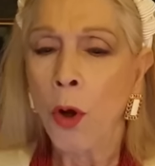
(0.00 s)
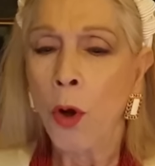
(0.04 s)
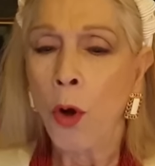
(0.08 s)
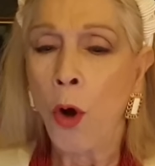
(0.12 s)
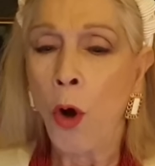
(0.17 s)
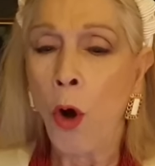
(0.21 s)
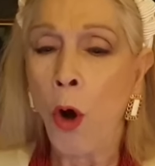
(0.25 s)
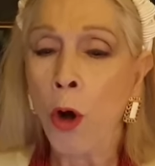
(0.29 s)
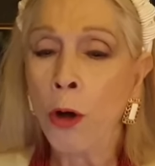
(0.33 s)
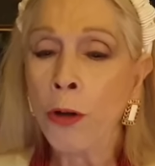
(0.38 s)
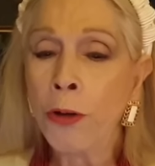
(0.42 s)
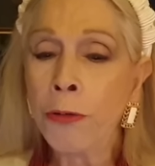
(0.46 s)

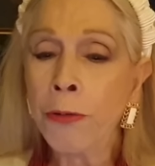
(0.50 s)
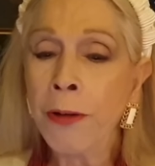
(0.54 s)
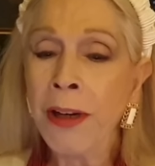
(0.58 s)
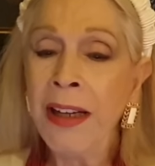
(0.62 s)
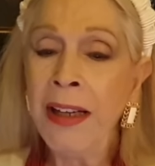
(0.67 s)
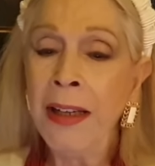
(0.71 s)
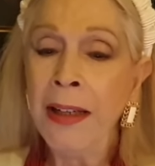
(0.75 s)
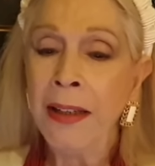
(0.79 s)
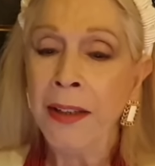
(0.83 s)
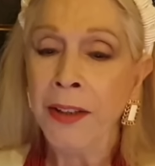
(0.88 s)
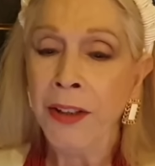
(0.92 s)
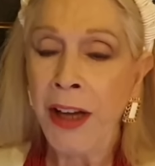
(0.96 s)

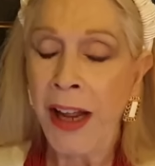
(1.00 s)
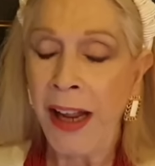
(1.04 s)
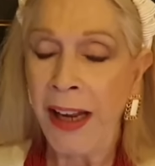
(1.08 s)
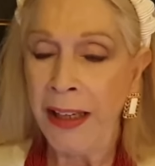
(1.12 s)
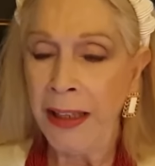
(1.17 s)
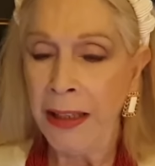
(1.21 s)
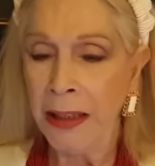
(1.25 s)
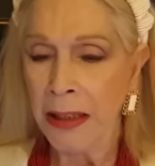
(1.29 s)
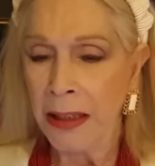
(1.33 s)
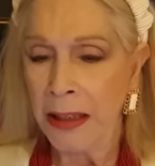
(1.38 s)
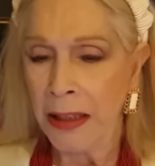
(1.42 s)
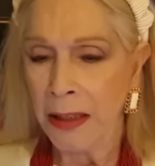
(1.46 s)
Audrey
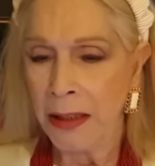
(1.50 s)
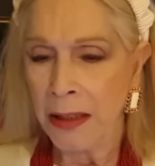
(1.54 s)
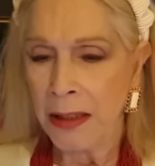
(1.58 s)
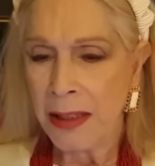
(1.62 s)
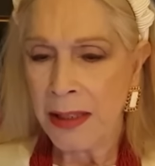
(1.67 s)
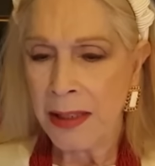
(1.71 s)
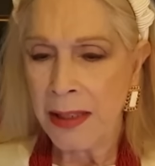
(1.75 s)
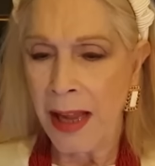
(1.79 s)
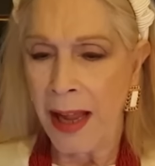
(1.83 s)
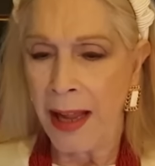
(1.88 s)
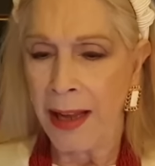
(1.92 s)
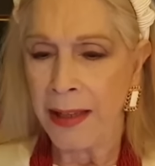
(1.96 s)
Naylor
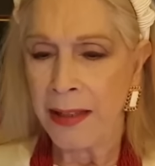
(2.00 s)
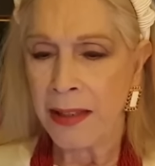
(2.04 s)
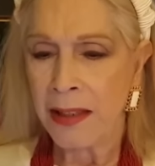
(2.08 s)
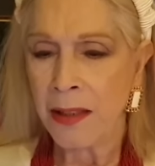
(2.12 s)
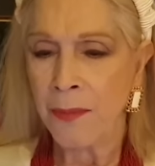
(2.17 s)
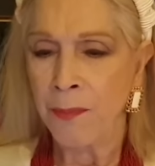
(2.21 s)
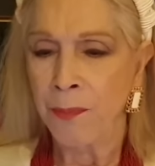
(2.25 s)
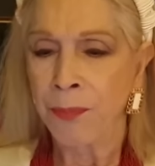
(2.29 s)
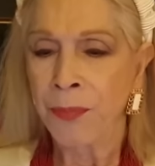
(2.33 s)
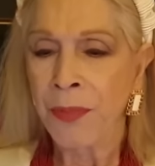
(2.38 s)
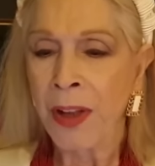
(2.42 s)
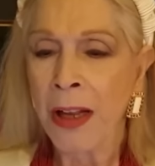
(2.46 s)

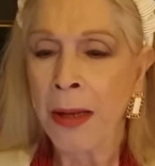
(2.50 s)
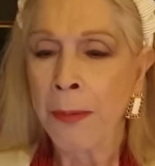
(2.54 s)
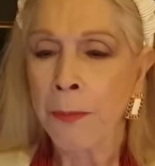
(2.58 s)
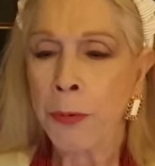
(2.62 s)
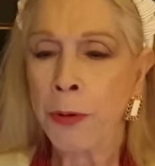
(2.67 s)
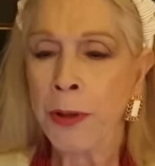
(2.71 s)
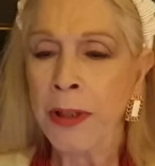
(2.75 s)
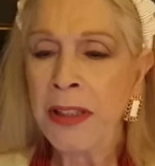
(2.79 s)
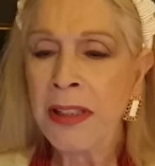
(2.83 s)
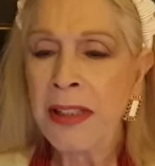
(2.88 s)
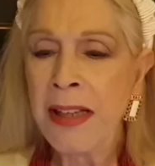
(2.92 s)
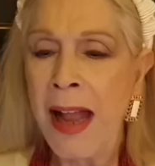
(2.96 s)
says,
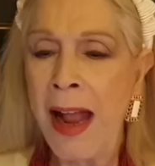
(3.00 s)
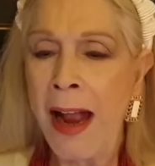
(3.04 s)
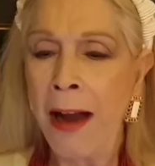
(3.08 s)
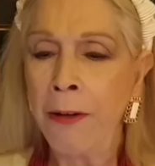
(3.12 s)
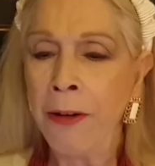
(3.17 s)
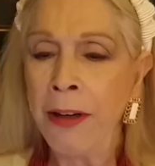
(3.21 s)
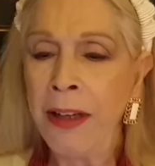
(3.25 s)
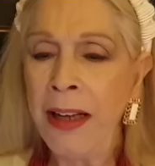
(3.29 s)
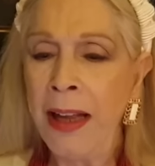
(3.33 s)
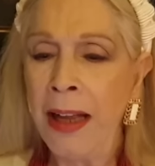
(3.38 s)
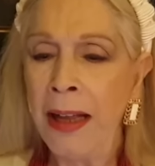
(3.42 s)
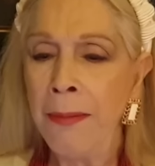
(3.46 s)
Prince
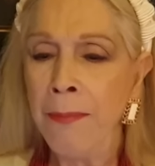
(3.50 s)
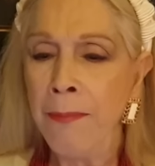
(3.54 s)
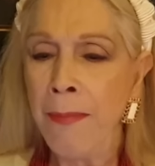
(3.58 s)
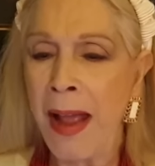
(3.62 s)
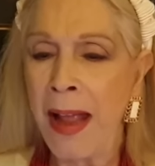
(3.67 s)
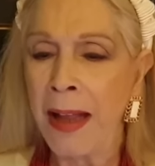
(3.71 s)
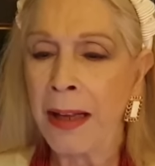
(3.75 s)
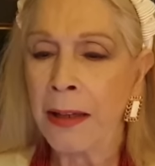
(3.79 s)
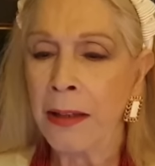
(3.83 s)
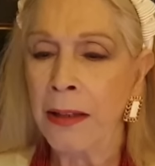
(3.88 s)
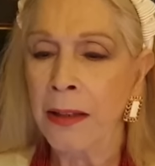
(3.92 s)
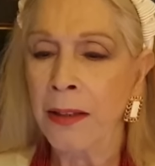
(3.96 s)
Harry and
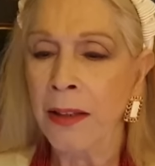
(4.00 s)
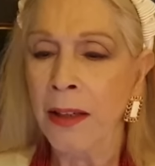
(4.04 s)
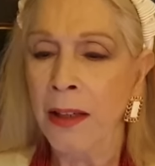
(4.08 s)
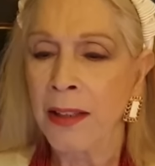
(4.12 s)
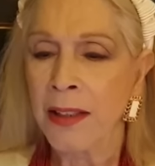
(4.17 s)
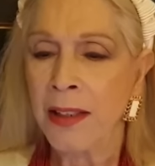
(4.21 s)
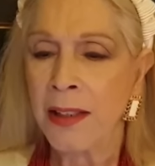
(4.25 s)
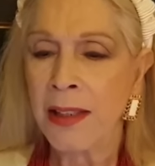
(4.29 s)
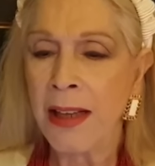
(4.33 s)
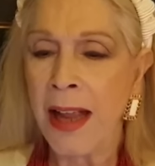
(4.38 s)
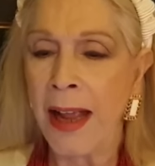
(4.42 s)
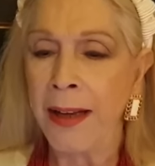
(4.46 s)
Meghan
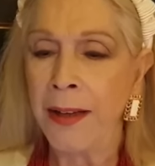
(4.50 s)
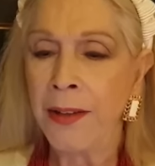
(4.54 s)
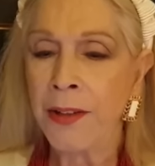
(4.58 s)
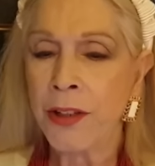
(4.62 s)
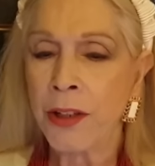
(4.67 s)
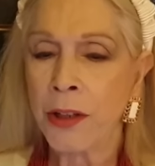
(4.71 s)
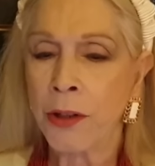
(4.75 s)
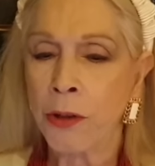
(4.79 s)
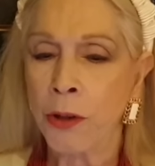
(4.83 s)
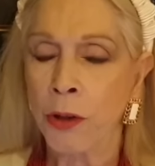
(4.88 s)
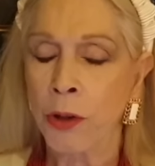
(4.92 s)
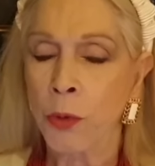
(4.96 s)

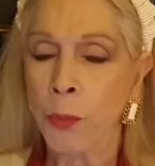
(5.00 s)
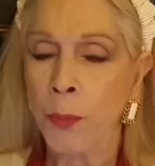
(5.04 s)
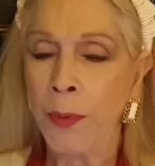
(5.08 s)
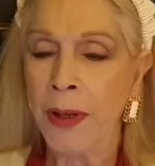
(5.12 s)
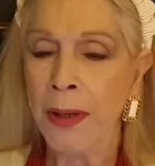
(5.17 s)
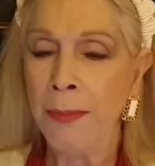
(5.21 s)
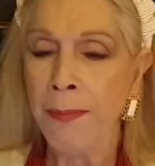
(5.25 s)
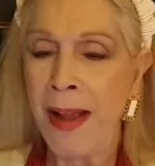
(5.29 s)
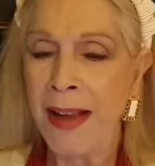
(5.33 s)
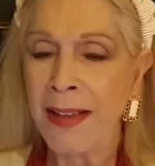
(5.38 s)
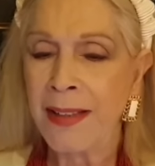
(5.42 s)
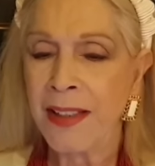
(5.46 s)
sent
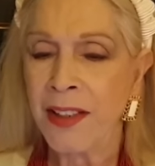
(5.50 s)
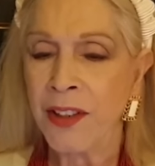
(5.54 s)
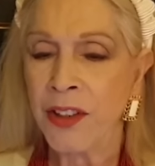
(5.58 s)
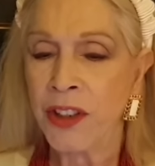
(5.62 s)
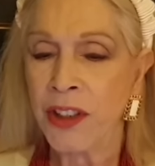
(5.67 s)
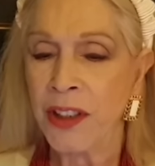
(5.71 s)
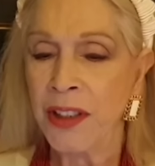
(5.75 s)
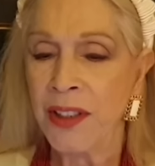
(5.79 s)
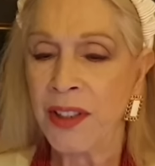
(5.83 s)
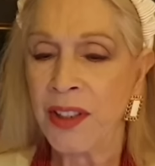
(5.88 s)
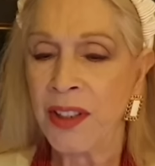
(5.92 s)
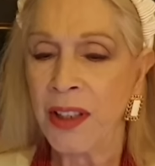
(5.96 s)
goodwill
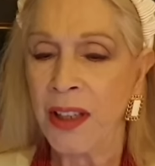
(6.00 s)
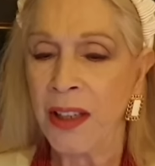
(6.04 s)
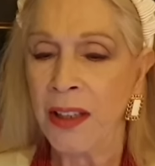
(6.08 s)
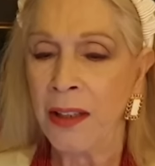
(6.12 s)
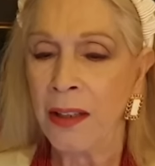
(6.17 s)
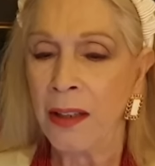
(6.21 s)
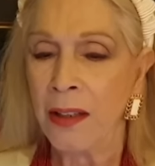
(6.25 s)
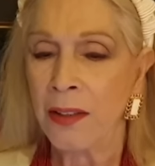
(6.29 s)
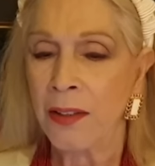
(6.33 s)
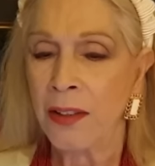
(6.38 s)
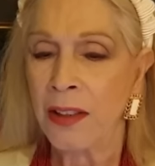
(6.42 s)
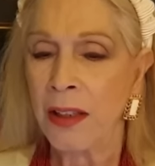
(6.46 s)
messages,
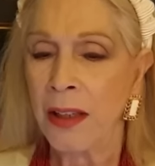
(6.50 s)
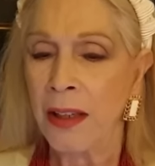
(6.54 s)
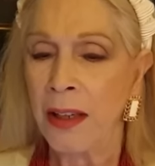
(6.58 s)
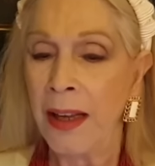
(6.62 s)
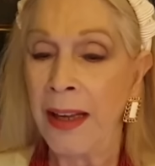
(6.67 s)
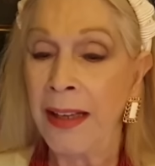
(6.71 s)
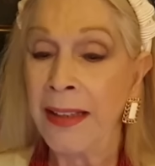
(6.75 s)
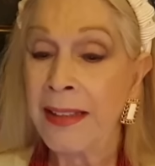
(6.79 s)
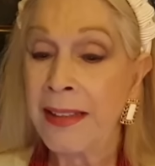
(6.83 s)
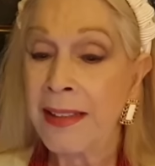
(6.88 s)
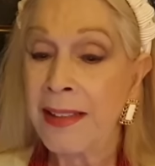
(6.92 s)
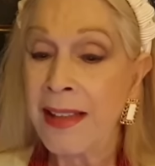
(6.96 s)

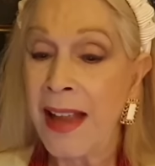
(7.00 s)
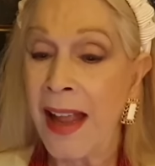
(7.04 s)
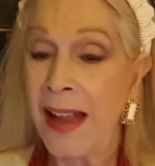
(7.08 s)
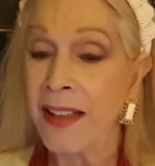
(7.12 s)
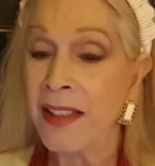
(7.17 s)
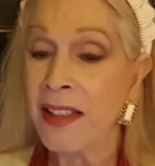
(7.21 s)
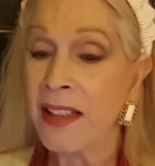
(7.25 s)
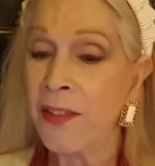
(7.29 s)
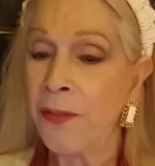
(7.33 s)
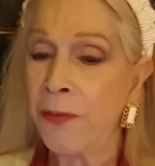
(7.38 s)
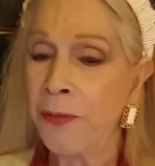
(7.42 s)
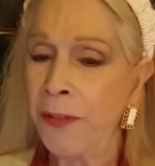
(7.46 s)
it
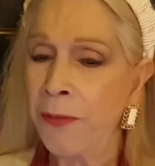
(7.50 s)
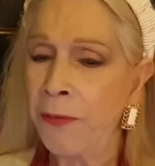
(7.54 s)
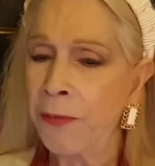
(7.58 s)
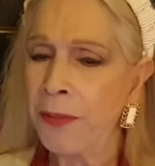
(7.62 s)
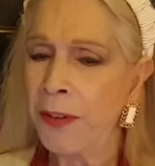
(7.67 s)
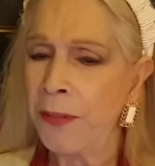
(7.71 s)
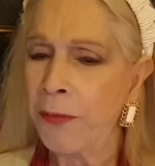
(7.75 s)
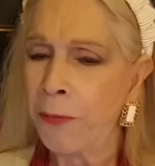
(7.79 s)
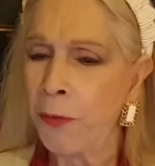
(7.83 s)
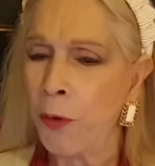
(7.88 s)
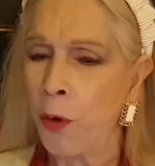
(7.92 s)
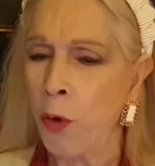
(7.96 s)
says
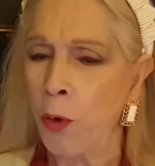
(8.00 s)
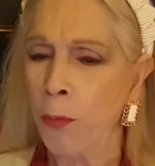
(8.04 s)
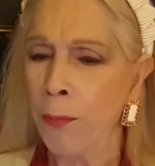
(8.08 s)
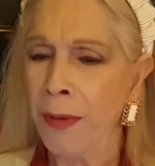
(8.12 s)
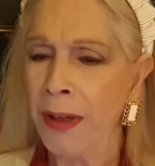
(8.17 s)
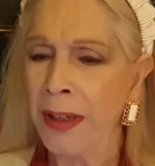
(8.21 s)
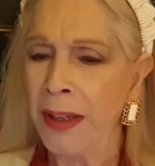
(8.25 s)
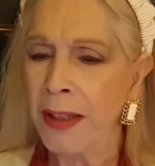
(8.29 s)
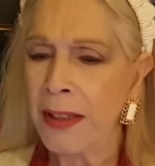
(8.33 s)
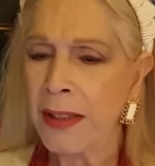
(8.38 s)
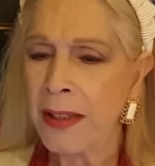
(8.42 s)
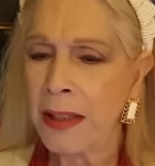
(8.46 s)
54
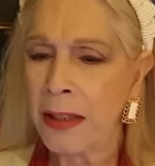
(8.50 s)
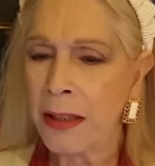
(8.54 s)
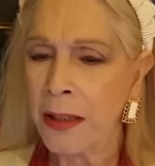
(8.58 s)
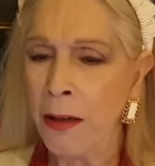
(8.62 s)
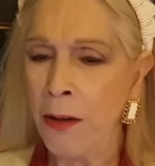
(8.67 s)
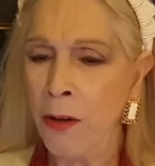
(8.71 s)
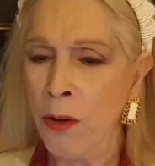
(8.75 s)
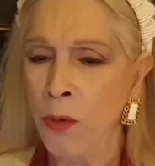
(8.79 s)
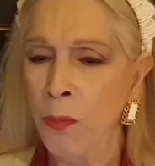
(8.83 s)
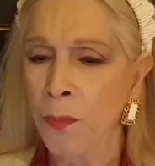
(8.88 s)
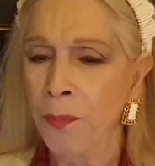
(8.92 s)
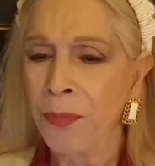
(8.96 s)
minutes
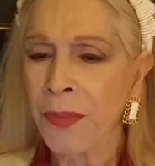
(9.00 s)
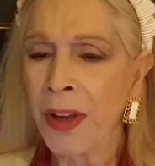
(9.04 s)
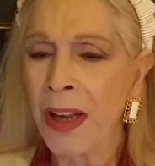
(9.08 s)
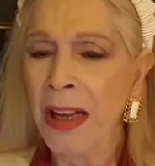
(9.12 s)
ago,